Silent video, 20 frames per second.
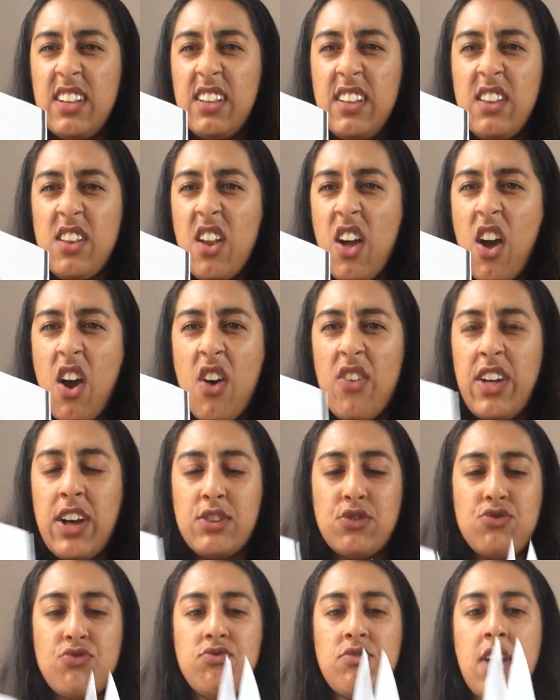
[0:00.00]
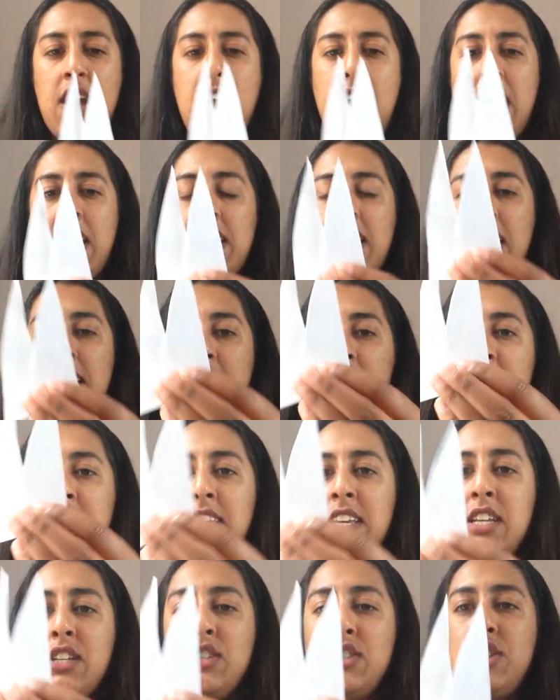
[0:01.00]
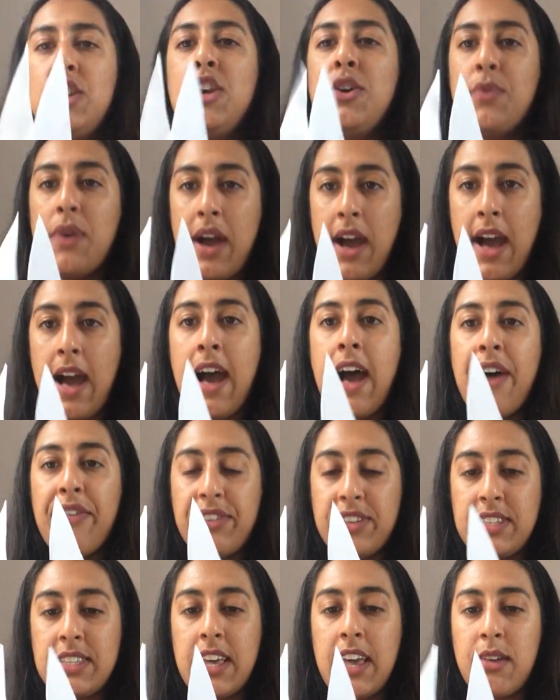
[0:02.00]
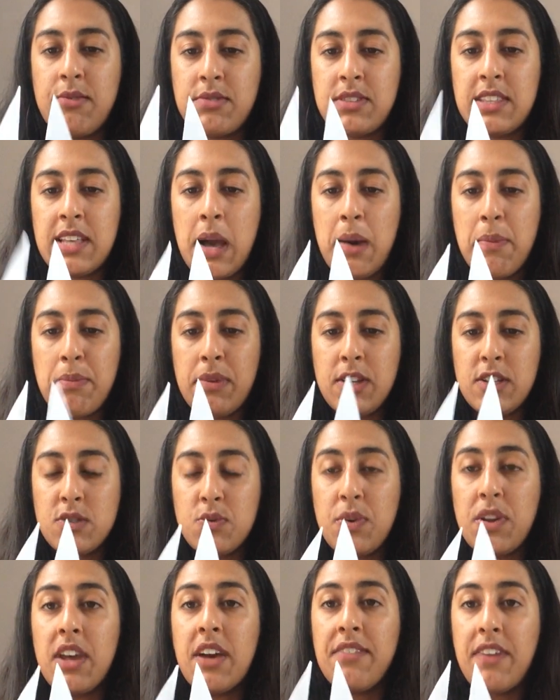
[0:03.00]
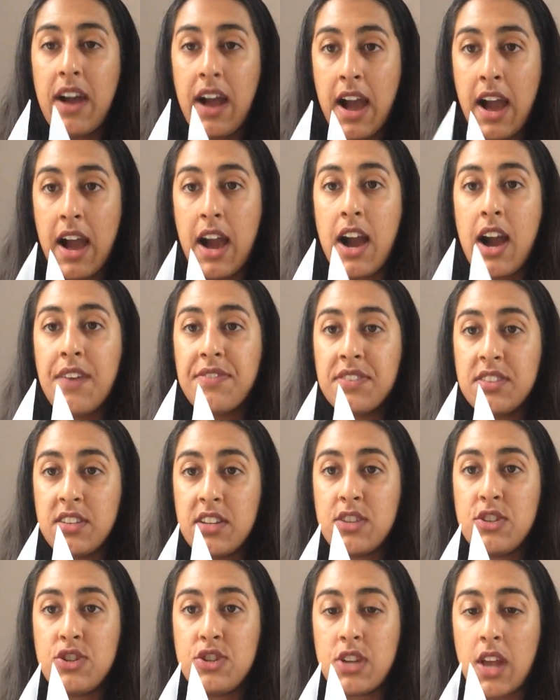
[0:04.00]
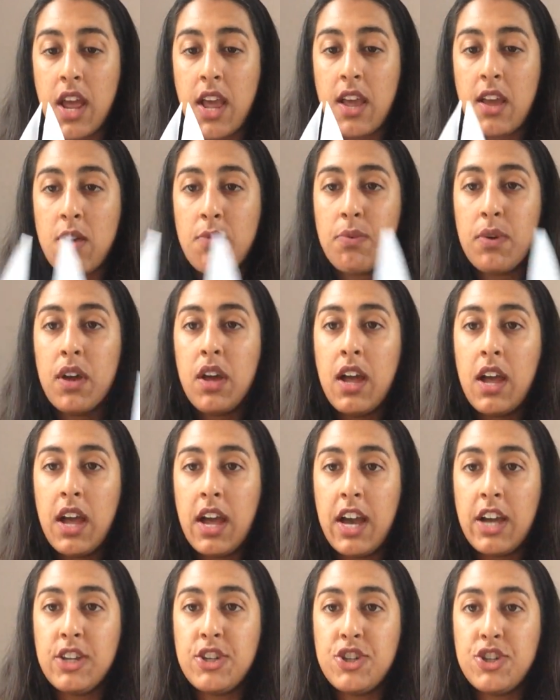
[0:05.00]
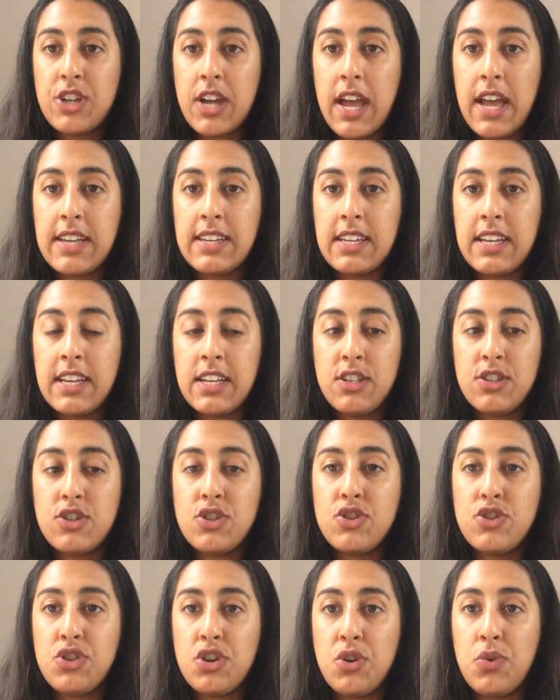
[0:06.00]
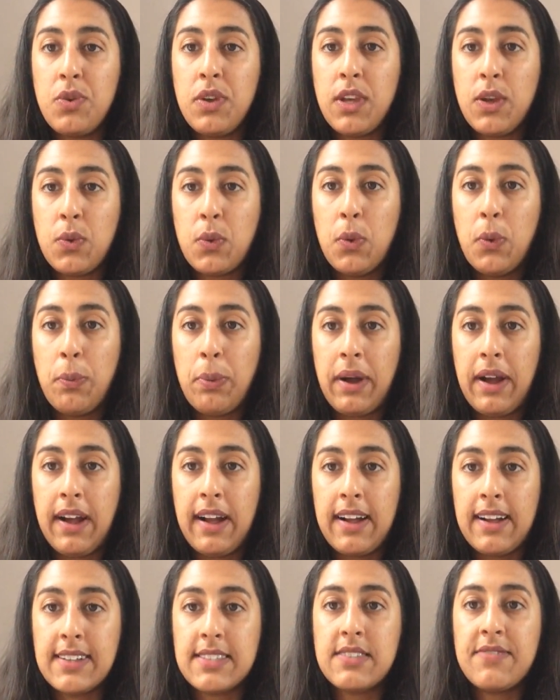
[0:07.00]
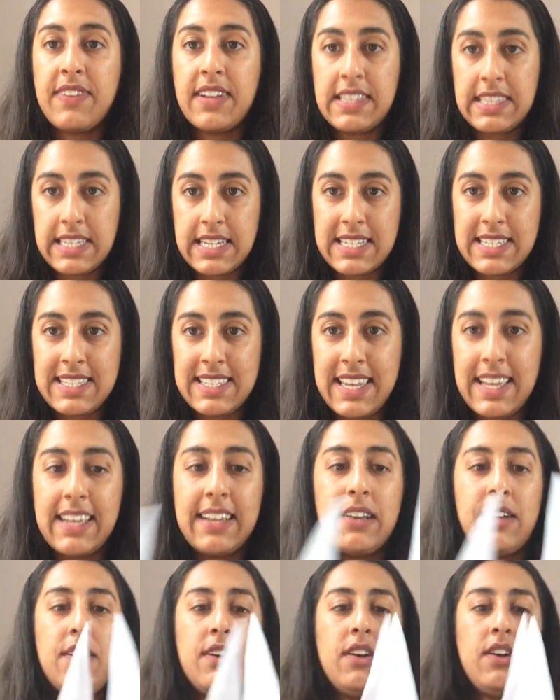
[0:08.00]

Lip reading: No, that's right. And these two are the same. So that means we have halved this shape and shared it into two equal parts. Fantastic.